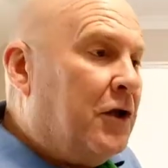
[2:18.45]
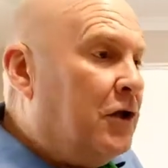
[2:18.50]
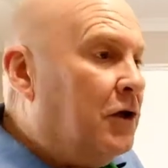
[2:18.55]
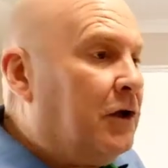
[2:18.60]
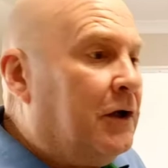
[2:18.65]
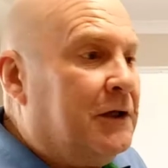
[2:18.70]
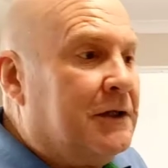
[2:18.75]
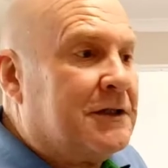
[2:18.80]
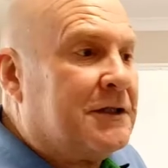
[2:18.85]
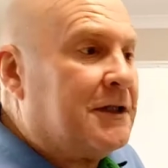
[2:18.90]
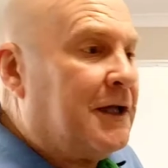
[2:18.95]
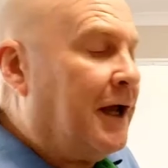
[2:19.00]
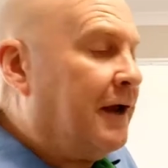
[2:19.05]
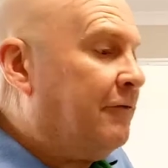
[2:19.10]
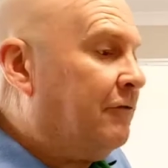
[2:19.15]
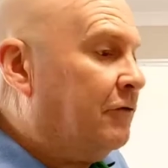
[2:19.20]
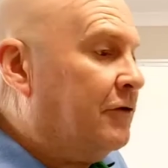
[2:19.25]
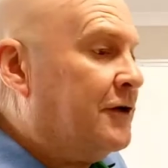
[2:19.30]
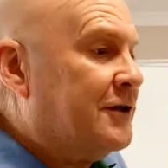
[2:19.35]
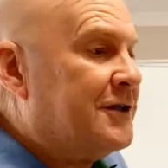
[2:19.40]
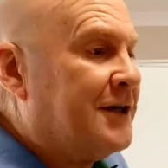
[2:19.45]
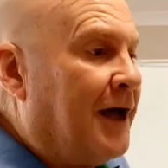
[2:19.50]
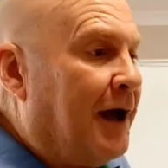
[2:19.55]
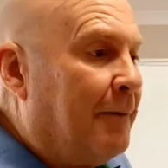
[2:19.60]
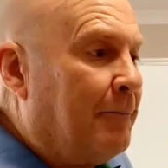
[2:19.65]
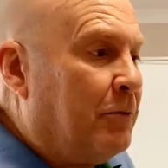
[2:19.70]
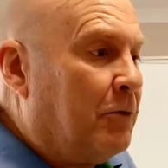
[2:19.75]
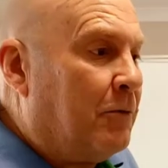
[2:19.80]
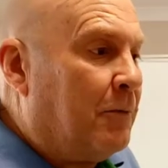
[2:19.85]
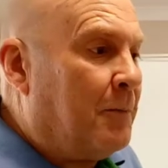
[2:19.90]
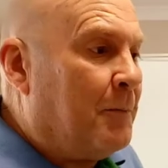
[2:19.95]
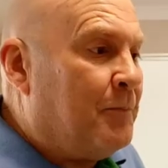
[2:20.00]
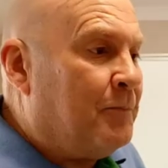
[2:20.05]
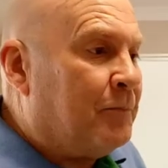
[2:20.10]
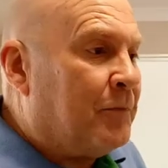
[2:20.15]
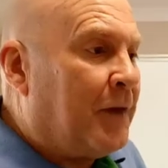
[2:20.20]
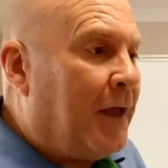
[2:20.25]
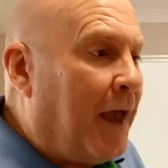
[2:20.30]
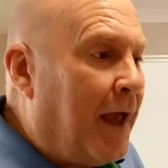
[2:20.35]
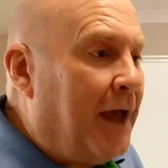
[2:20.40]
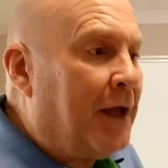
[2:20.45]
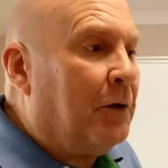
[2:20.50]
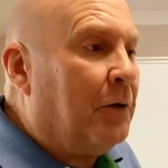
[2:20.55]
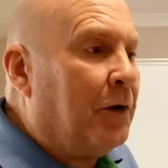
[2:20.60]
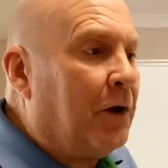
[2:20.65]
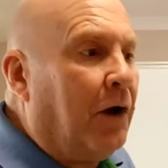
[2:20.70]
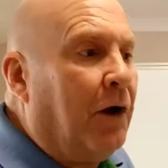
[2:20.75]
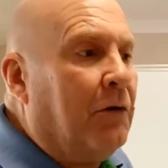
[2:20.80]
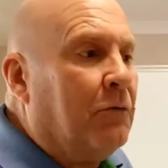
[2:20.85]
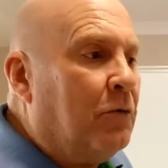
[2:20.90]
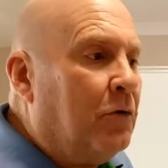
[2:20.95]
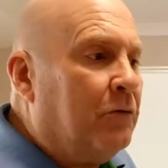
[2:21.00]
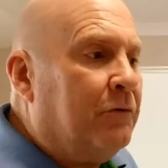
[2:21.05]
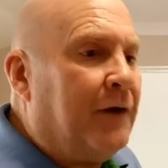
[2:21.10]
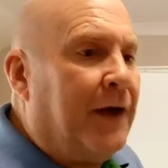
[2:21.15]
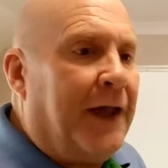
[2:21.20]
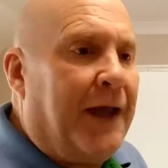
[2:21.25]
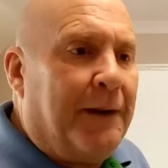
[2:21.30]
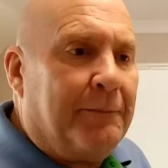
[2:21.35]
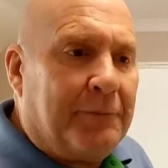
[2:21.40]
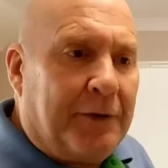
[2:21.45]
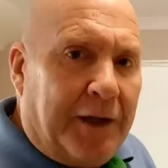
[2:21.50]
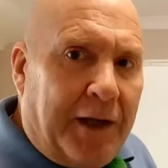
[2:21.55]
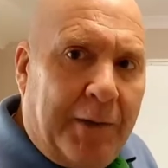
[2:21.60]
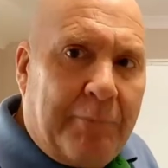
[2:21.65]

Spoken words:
You can say, for example, how do I go at Wolverhampton,